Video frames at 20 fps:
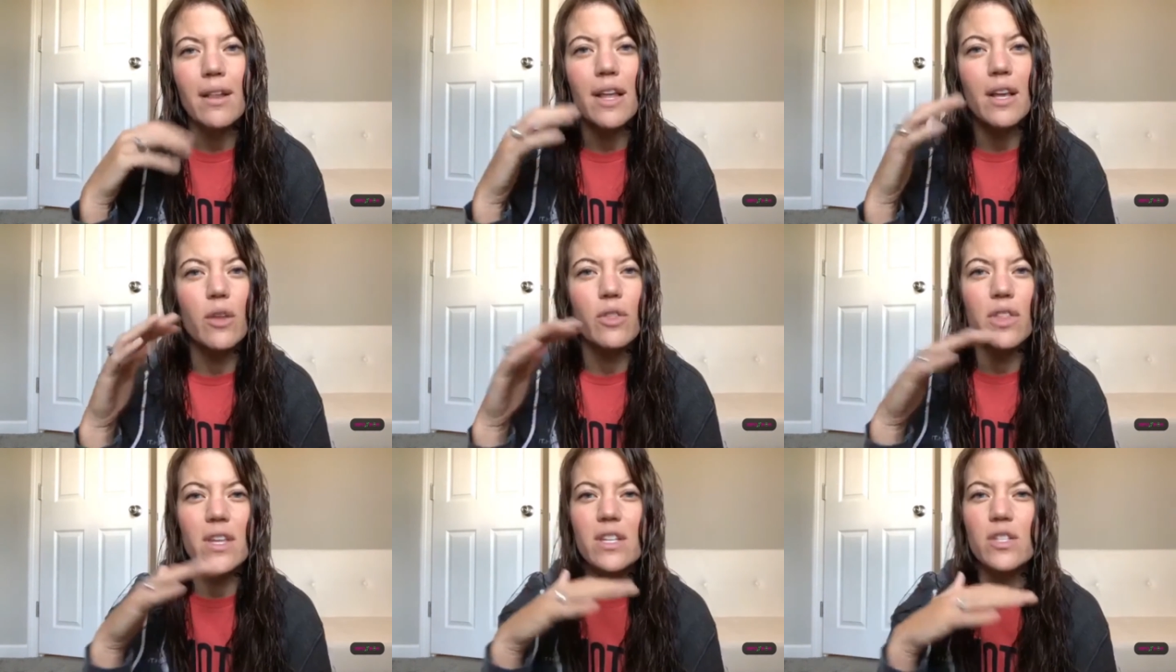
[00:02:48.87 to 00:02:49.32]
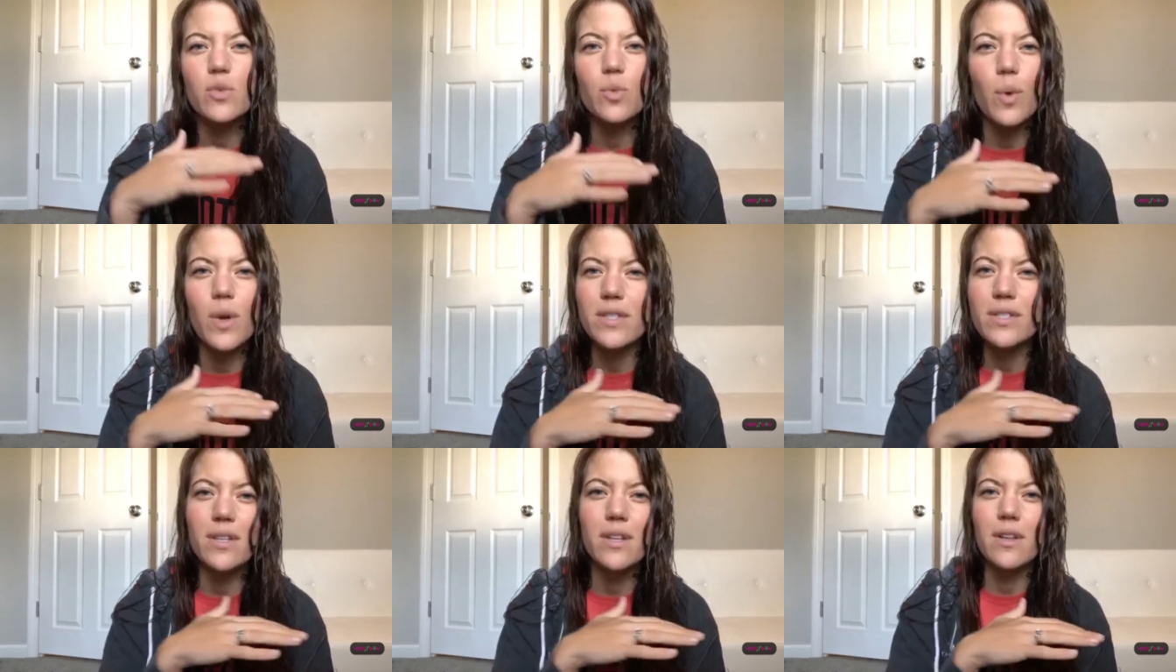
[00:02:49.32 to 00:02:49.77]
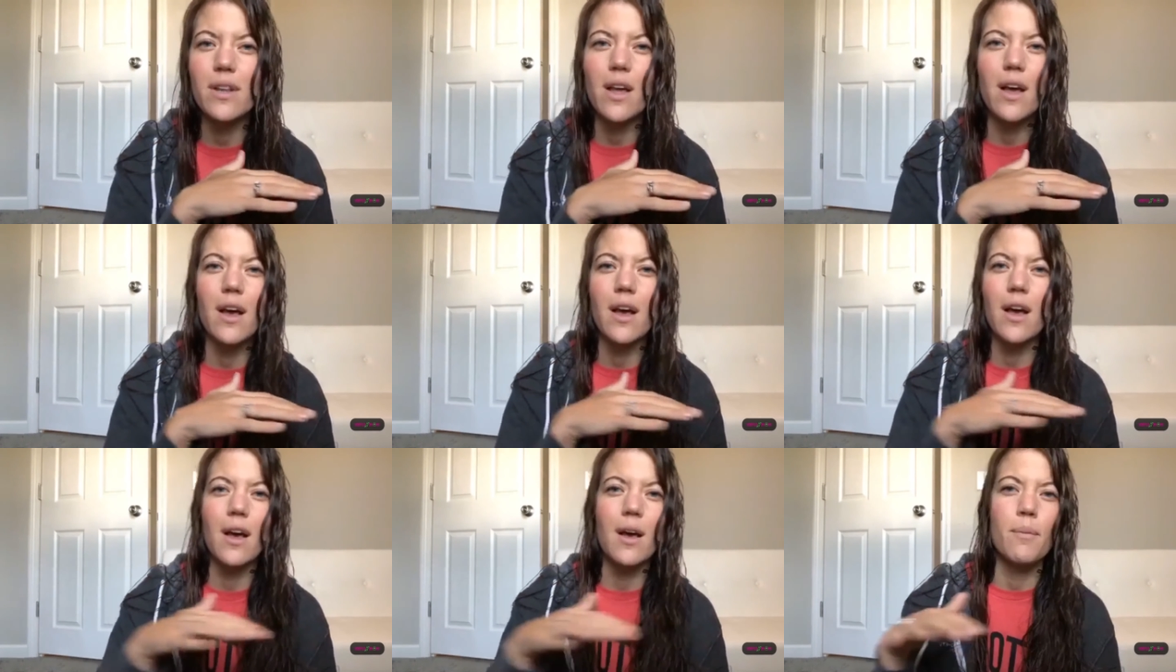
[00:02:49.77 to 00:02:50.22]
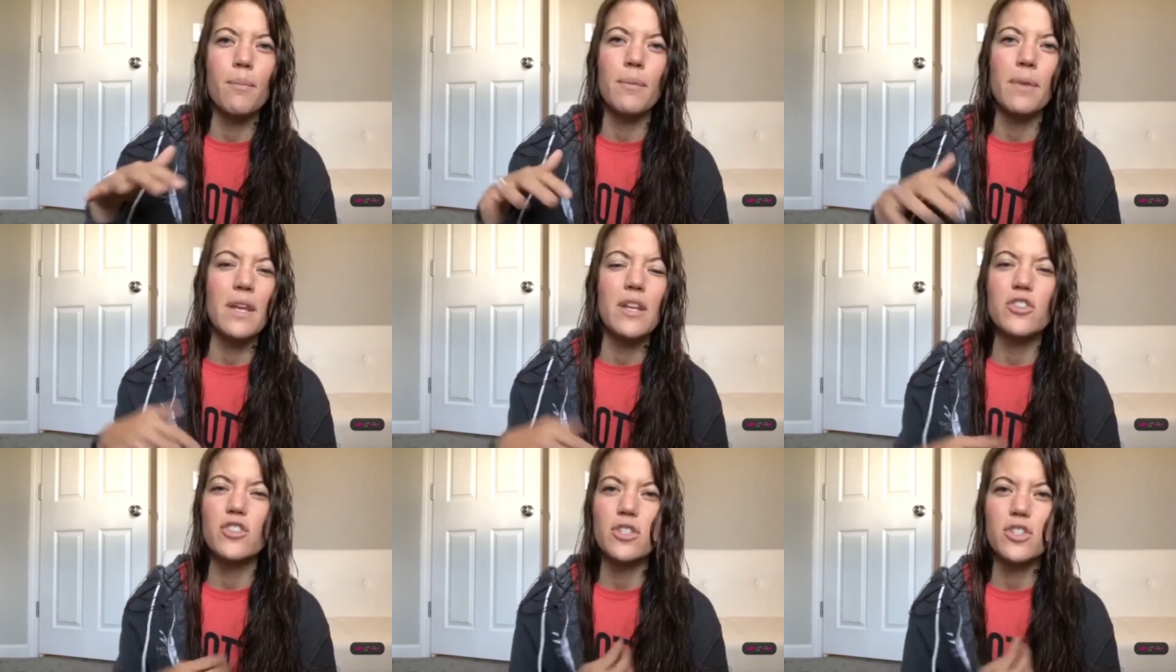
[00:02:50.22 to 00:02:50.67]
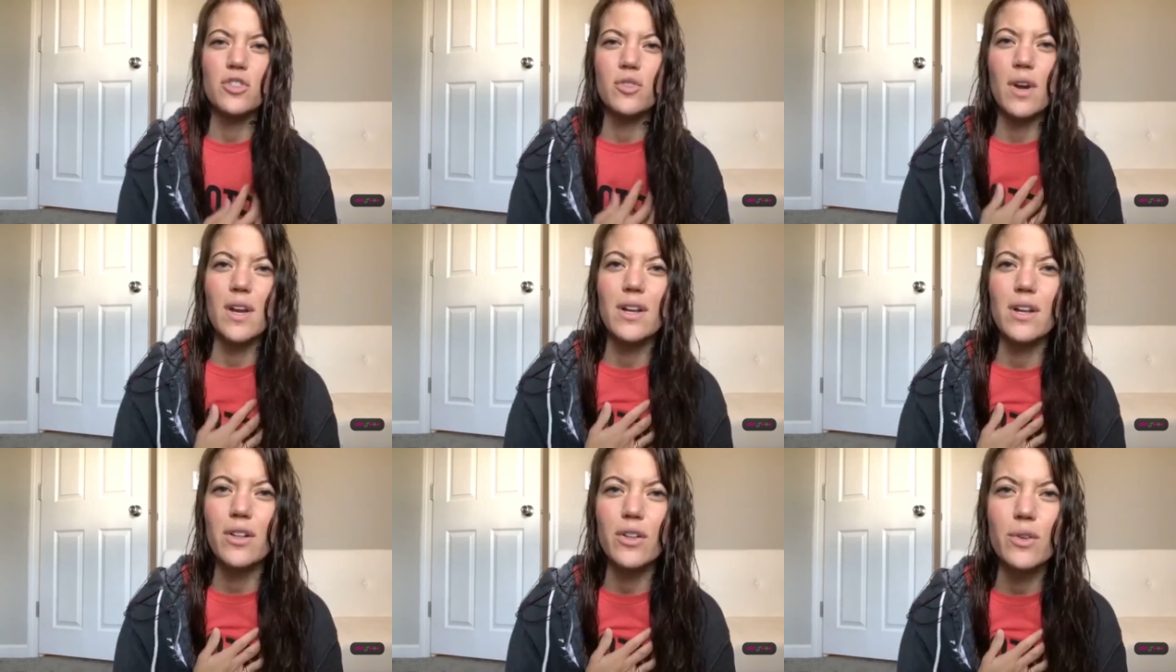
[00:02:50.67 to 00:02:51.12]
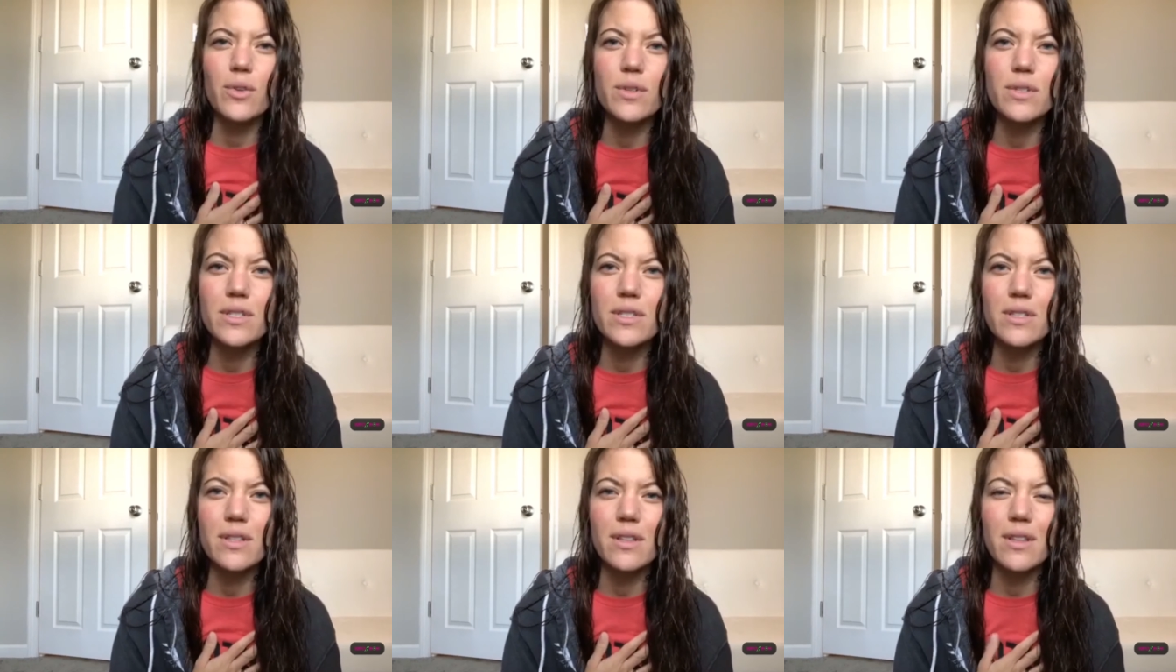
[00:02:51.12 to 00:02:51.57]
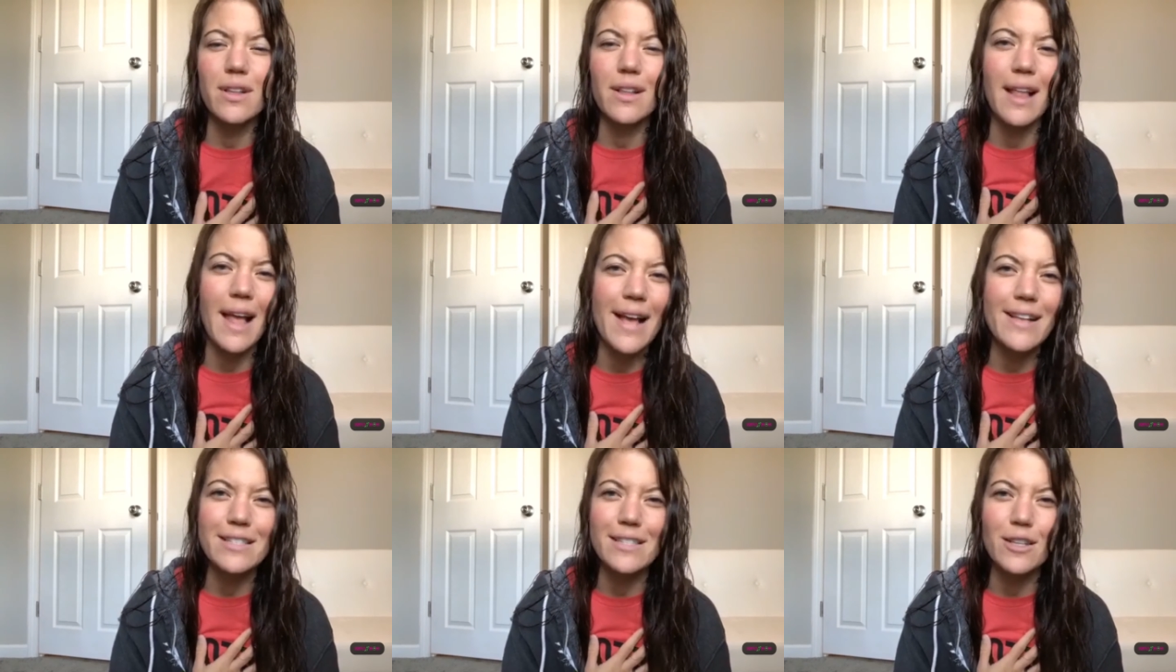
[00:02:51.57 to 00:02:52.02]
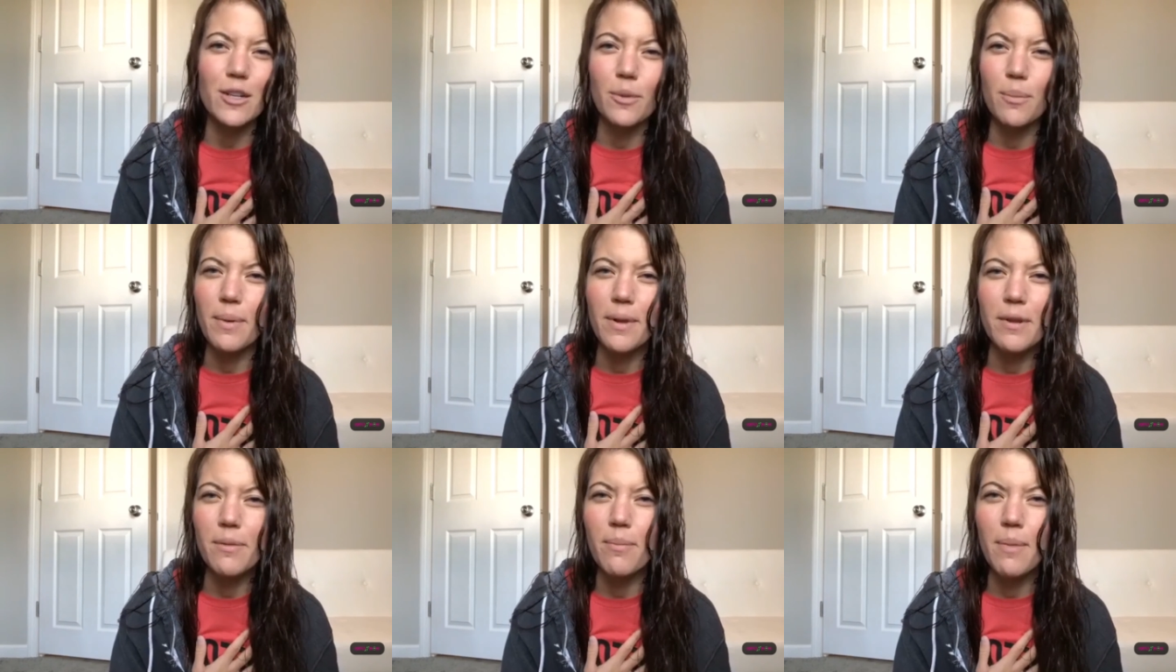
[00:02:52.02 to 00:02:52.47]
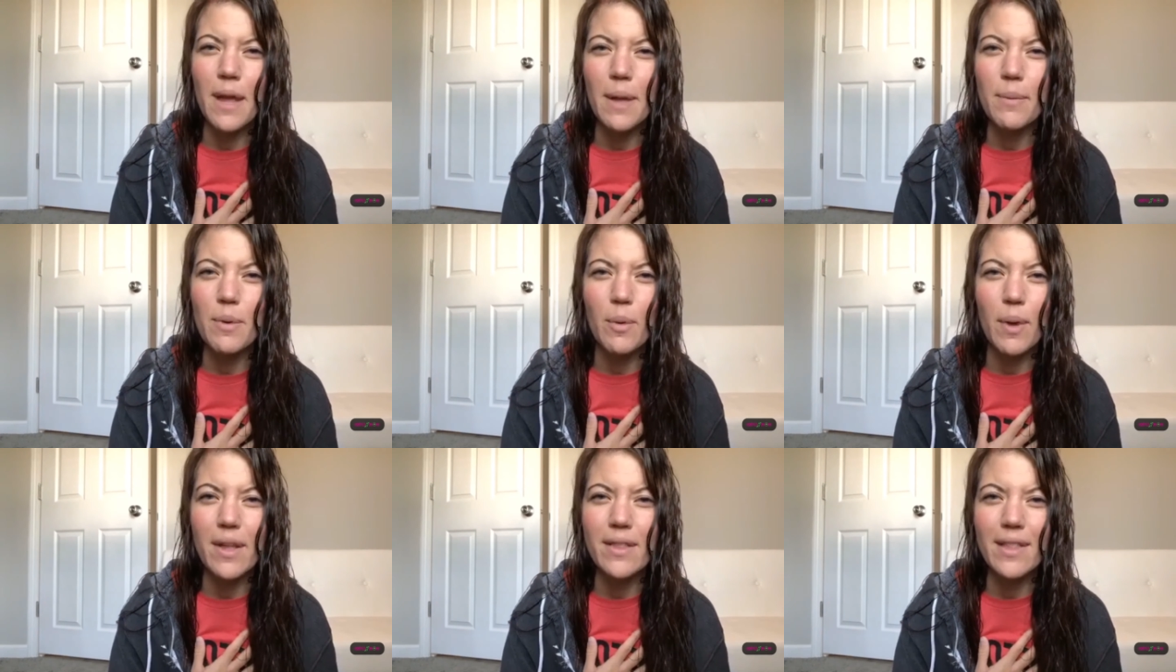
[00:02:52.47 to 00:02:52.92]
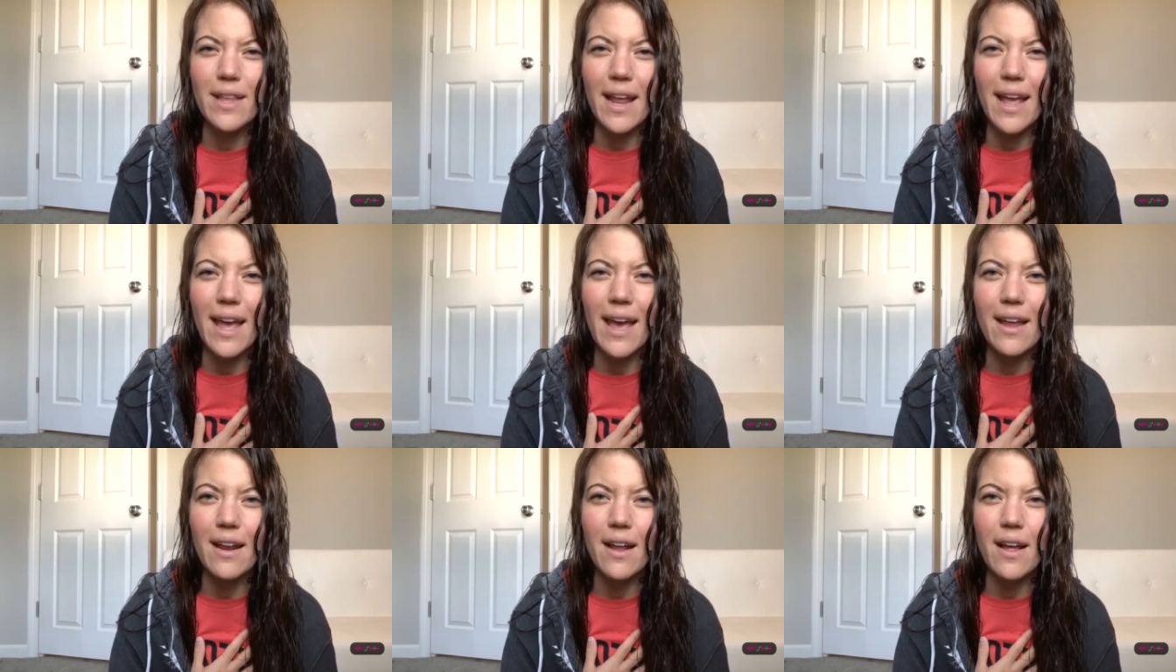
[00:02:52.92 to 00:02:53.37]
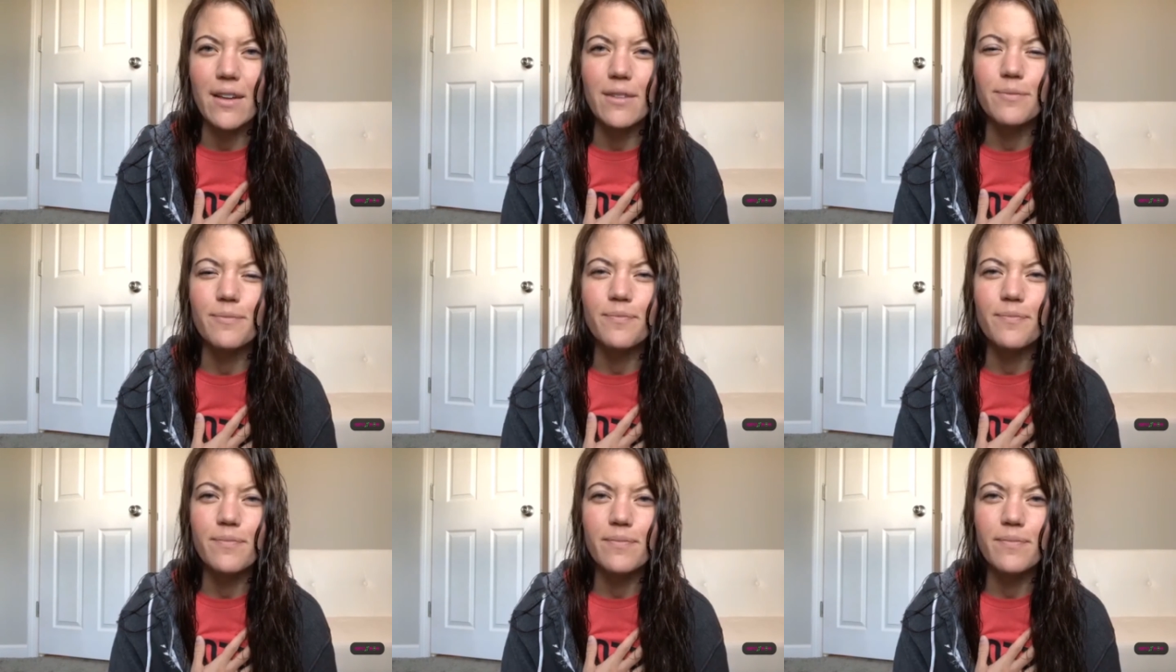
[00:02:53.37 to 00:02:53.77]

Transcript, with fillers: Like this wasn't uh, me just trying to lose the last little bit of baby weight that I had on,